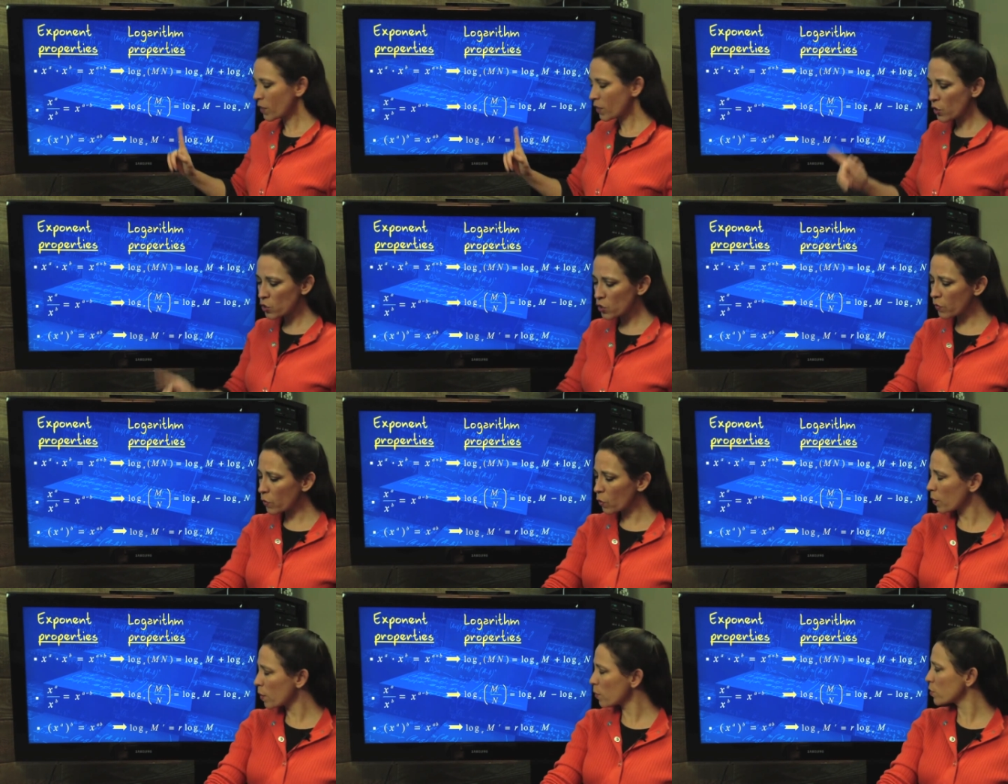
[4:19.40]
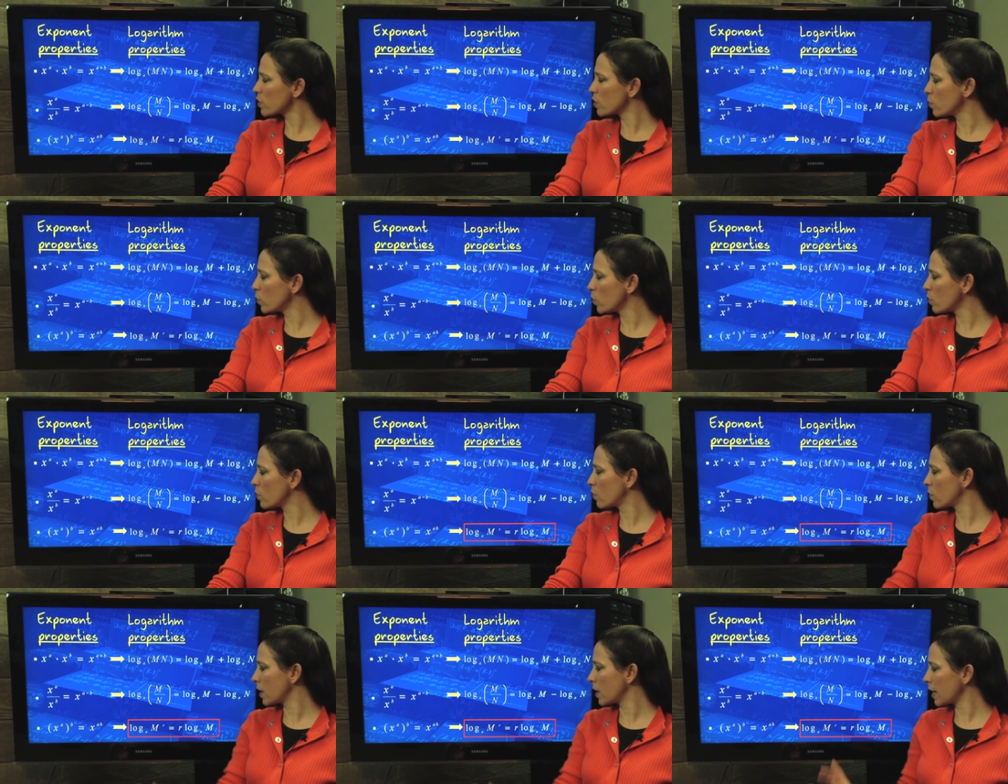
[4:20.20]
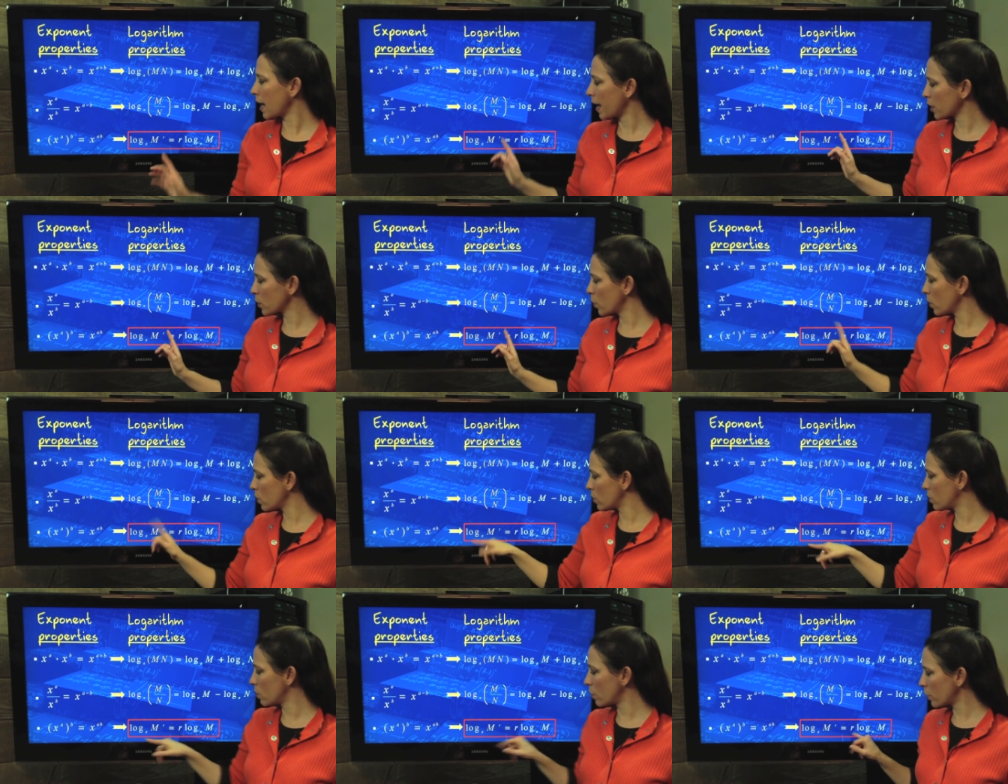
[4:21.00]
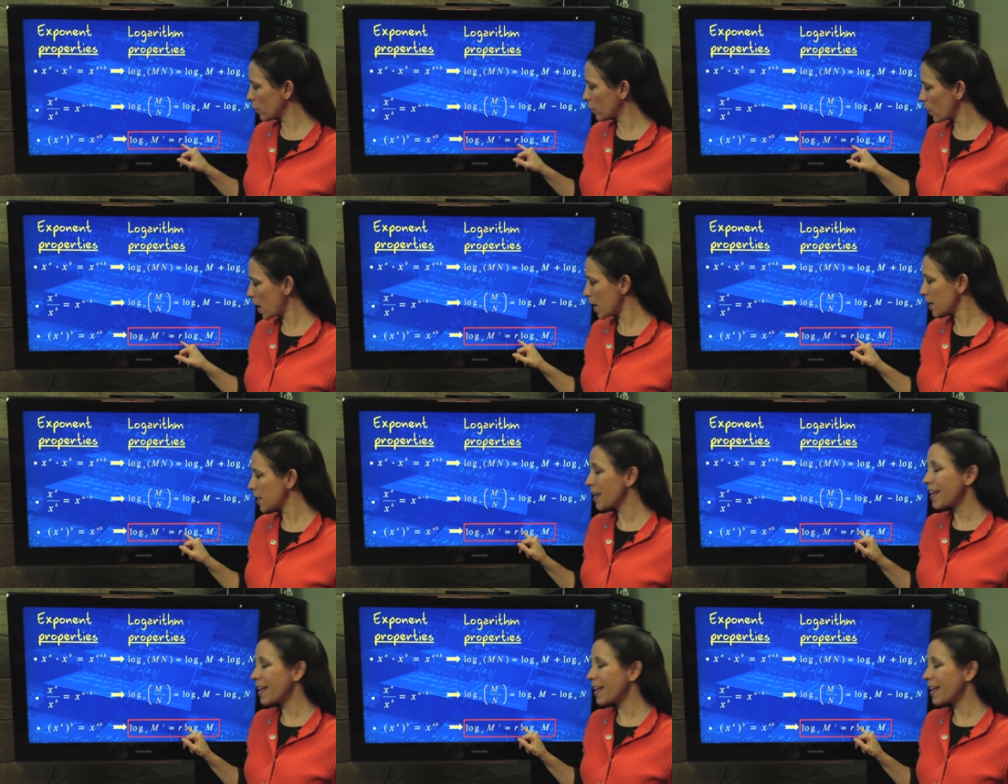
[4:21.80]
So if you remember to move any exponents to the front,